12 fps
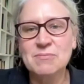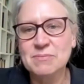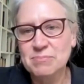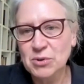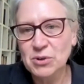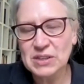
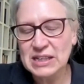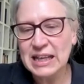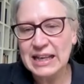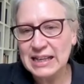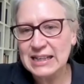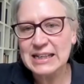more than
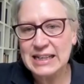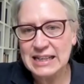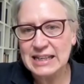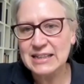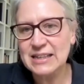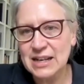
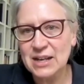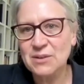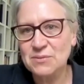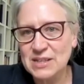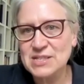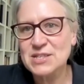likely,
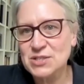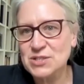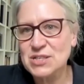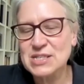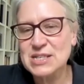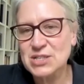there's
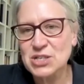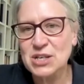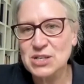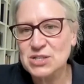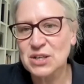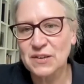a
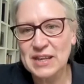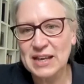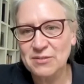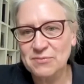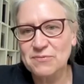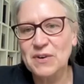church not
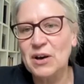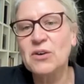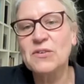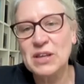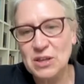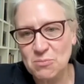that far, or
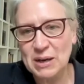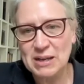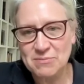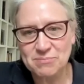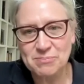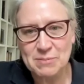that you might
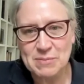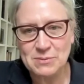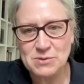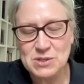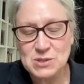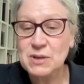be able
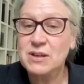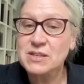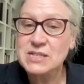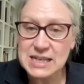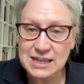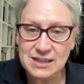to experience,
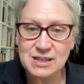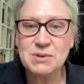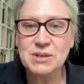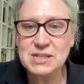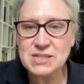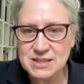a Catholic
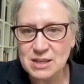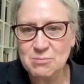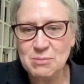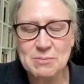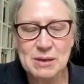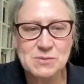community that you
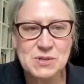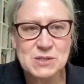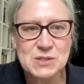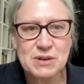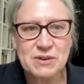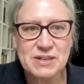might be able to
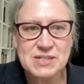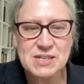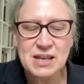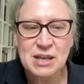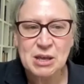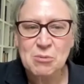experience.
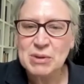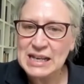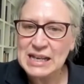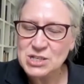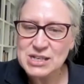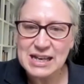But
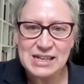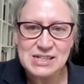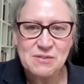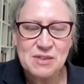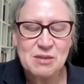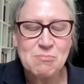actually, I
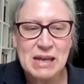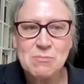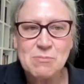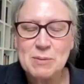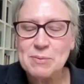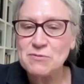don't think many
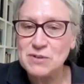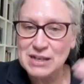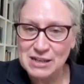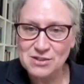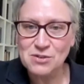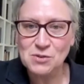people have really
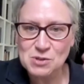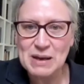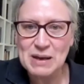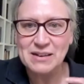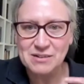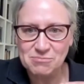thought
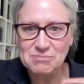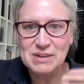about,